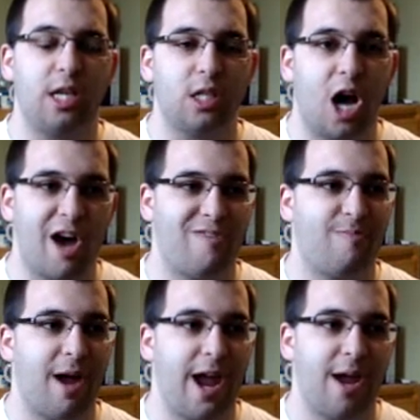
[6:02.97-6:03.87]
is off
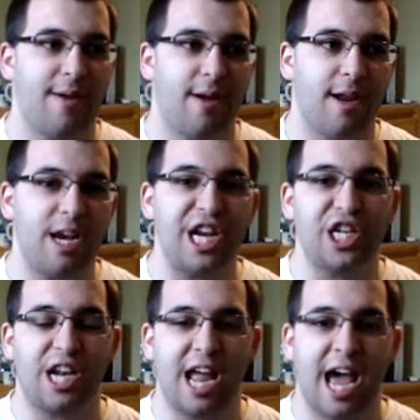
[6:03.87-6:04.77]
by an
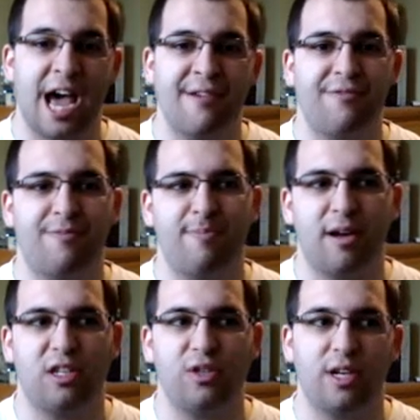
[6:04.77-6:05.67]
inch and a half
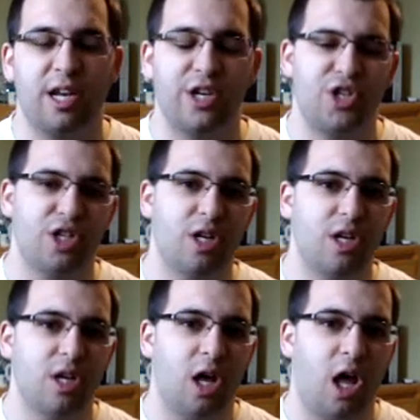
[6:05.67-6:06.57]
but to an inch,
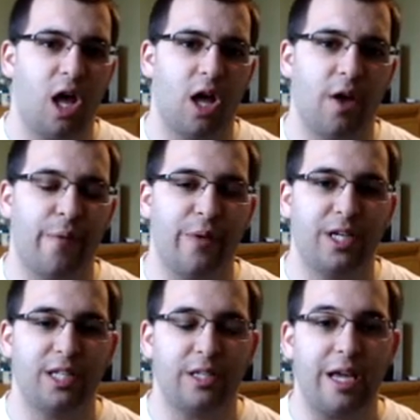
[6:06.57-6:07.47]
uh,
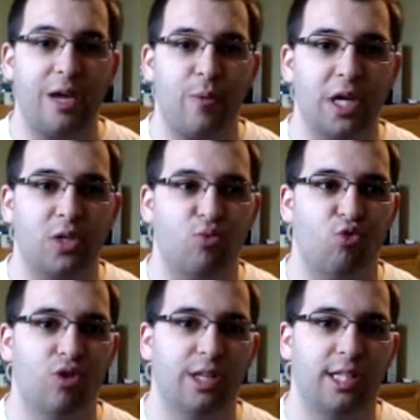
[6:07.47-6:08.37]
which is which
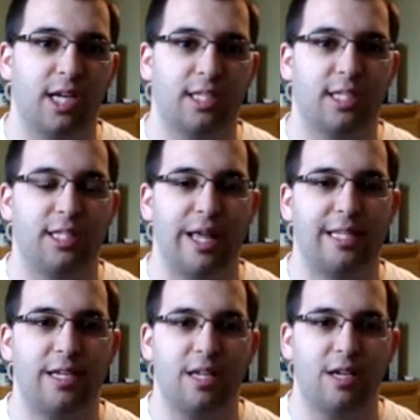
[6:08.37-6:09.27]
really sucks because
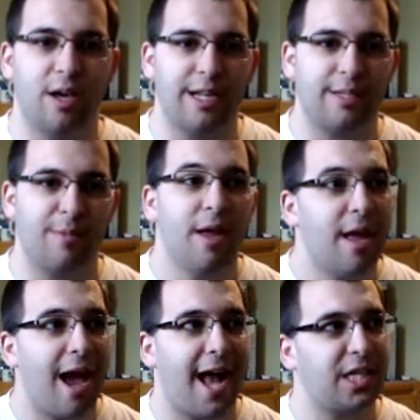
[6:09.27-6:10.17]
that's a that's a,
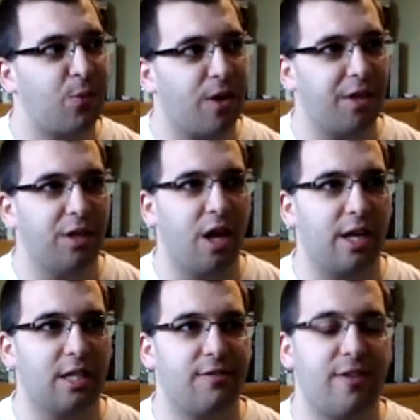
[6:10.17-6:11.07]
actually one of the
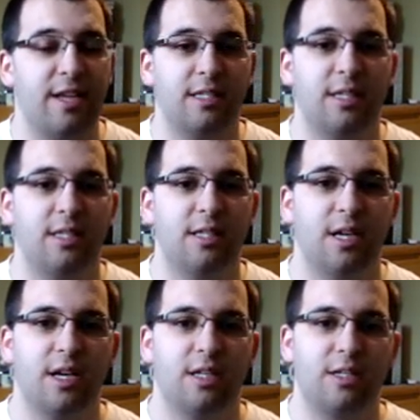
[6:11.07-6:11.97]
longest phases
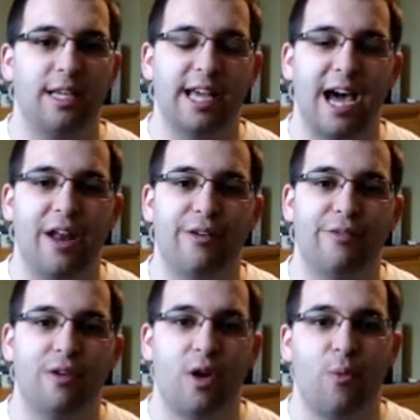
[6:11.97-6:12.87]
to get out
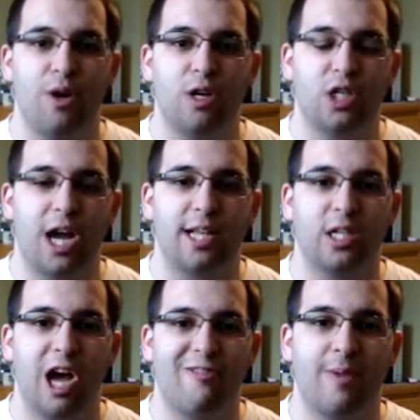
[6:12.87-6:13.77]
of when your shot is
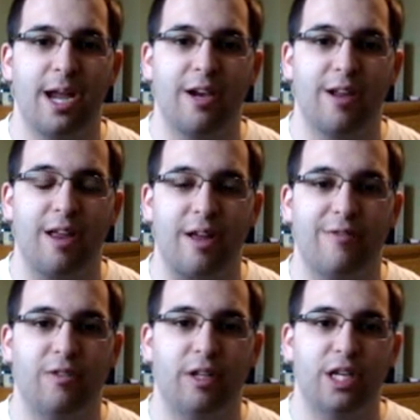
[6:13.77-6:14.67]
off by like a
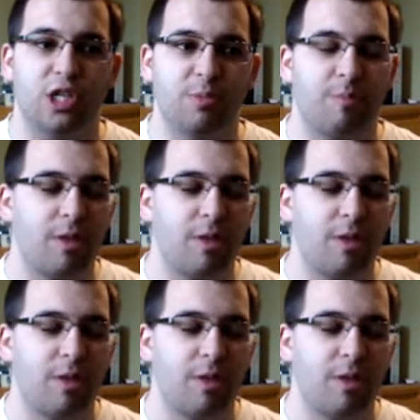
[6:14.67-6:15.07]
full inch.